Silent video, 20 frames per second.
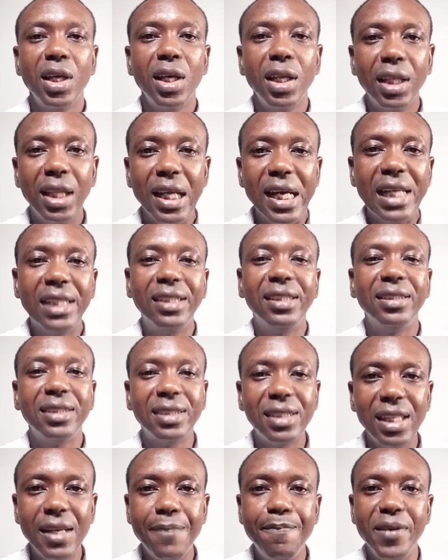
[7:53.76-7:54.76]
Let
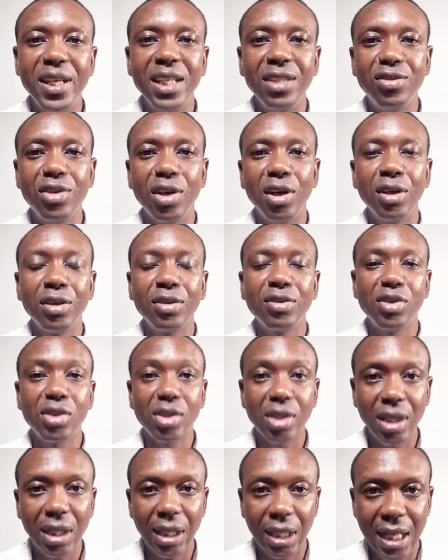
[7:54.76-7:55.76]
sleeping
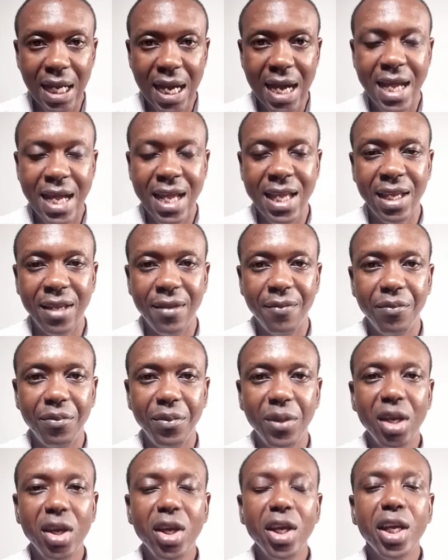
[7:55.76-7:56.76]
dogs lie.
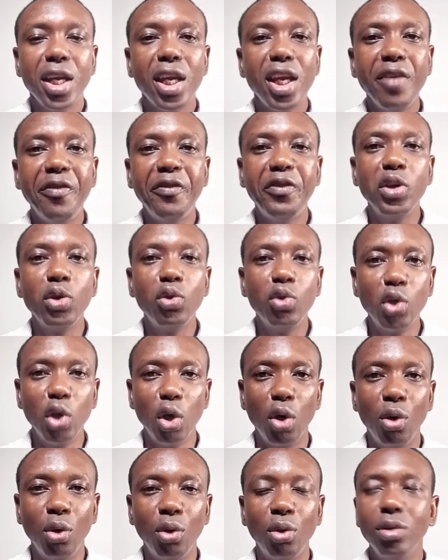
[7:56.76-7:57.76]
If you
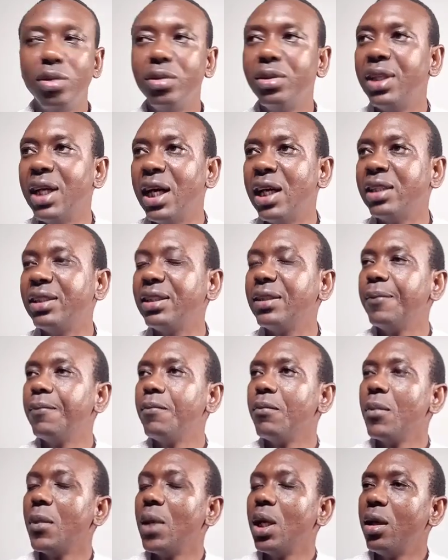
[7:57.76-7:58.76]
know that
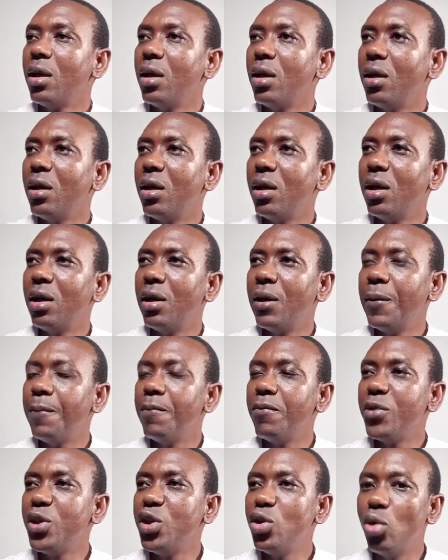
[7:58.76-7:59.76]
uh,
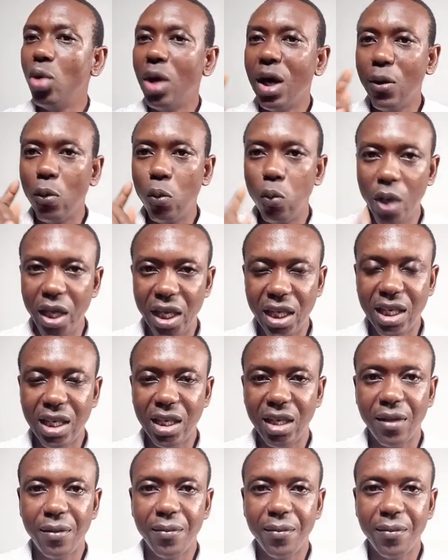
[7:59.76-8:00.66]
you are weak